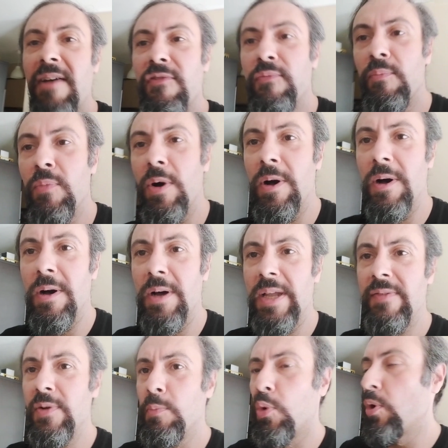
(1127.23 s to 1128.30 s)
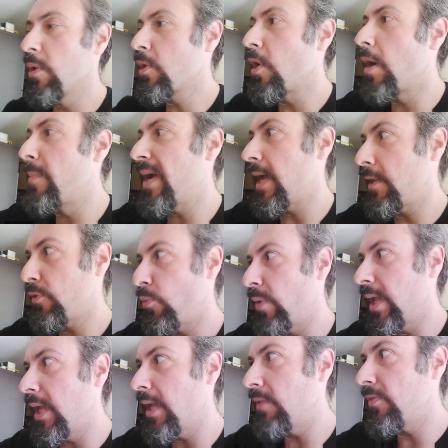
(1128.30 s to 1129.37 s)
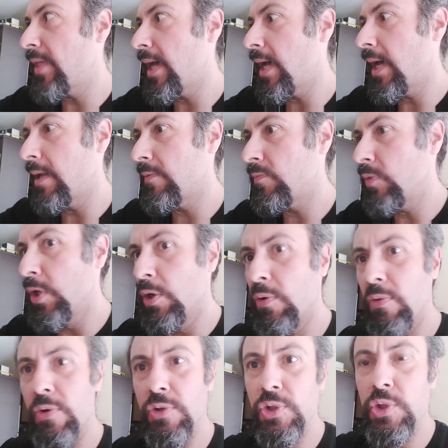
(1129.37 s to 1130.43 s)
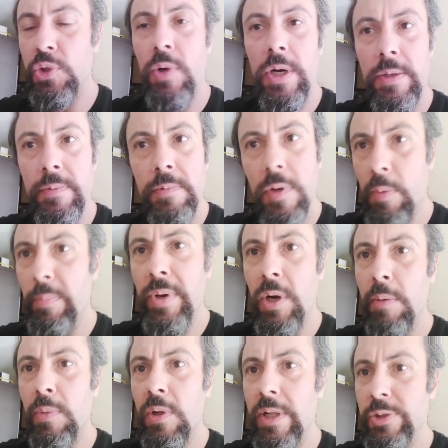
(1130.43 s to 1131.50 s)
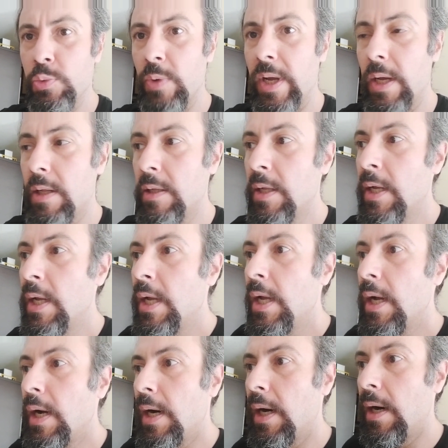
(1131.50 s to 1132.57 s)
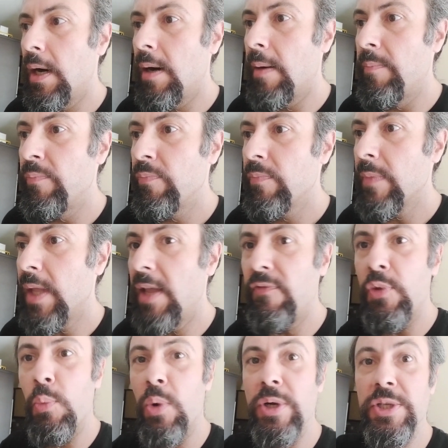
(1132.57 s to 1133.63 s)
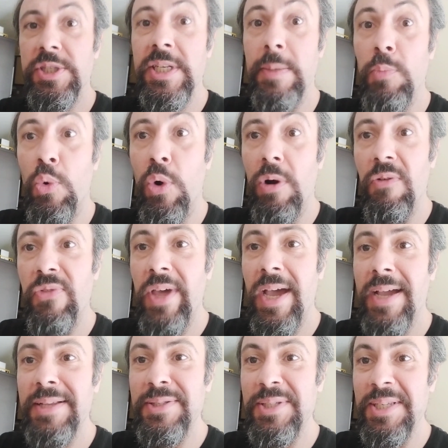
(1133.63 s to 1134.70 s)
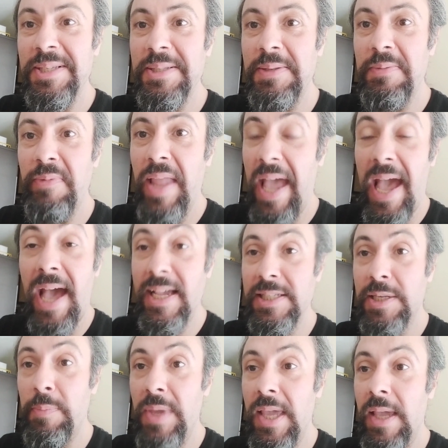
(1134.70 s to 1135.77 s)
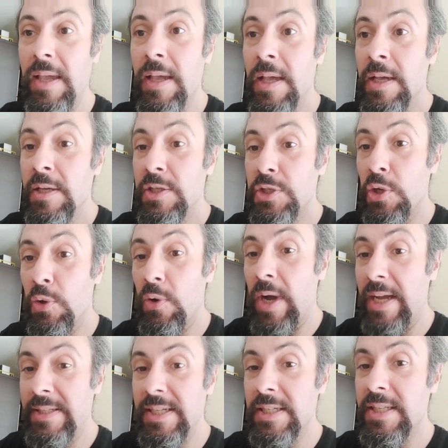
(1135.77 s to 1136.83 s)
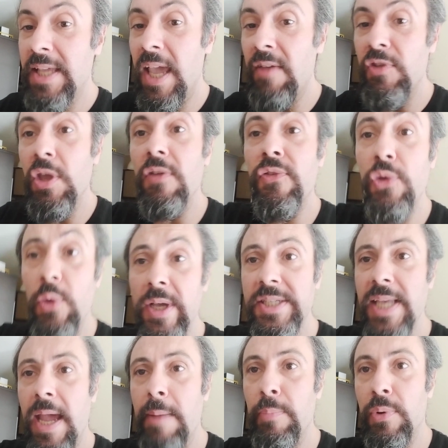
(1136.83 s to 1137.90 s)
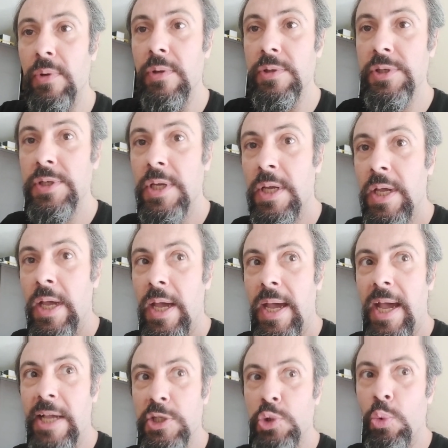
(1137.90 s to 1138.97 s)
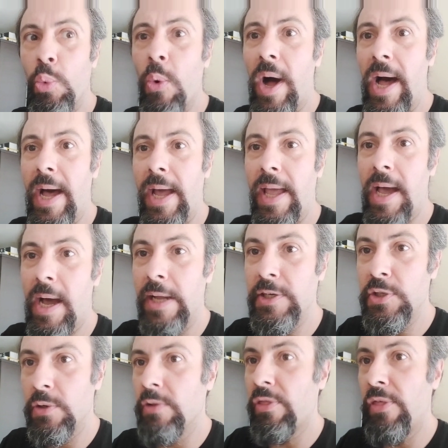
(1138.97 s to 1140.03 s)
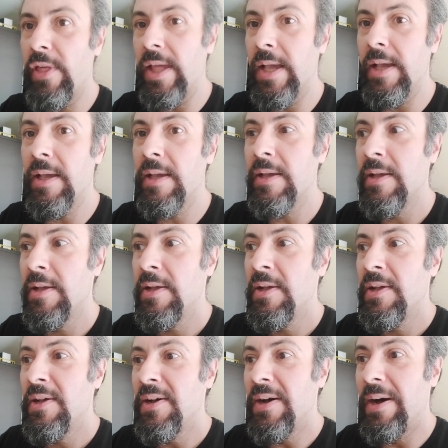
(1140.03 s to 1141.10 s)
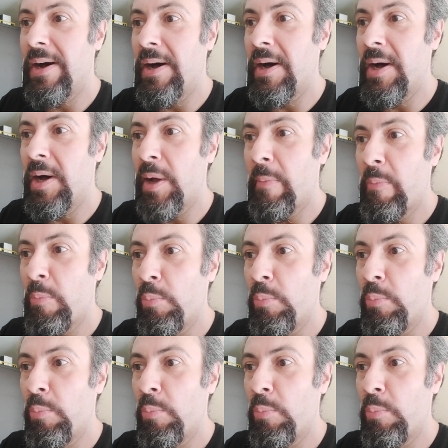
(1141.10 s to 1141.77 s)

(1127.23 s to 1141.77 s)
even Mortal Kombat 3 that, those two are comparable as well. If you want to see more of that, just ask me. So I just gave you a few examples as to why I don't think we got